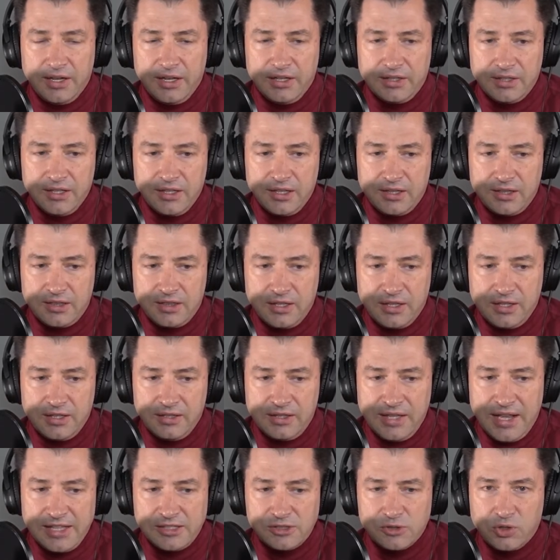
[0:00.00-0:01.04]
I think
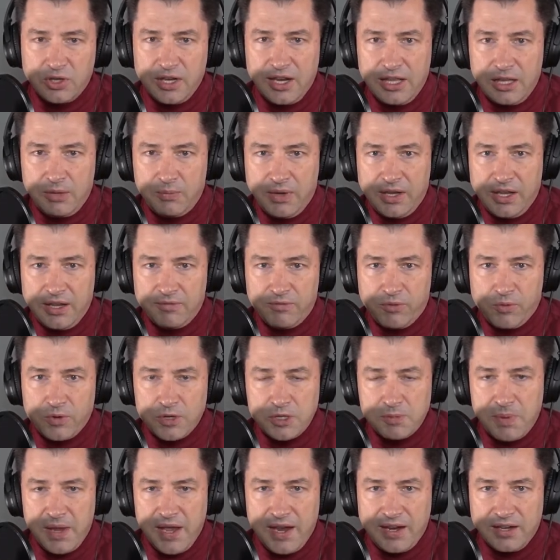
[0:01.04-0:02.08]
that's okay that we get
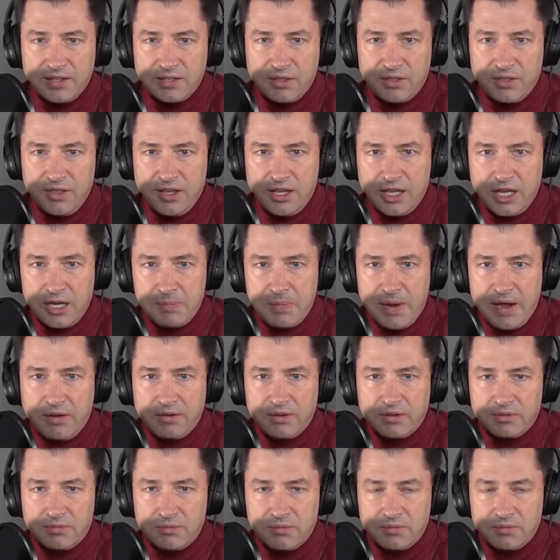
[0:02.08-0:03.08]
forced back into thinking about